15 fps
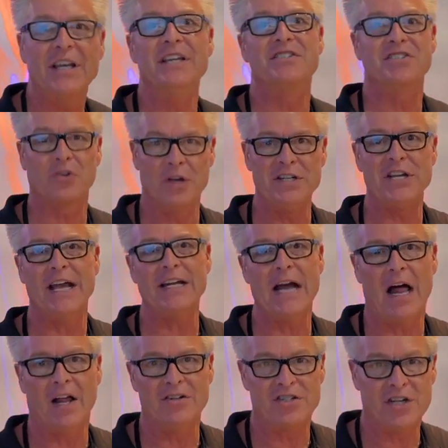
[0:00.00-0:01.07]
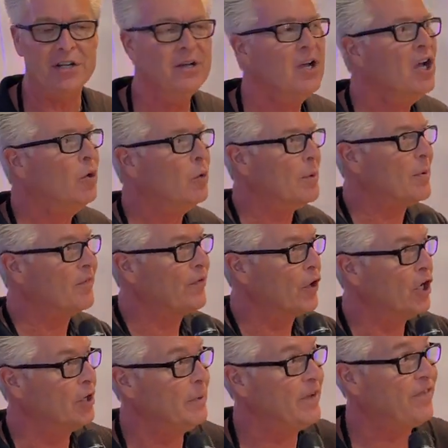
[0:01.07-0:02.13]
it's screen technology. We prefer
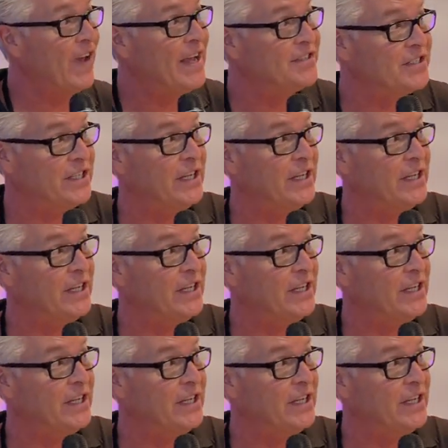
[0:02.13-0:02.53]
to be facing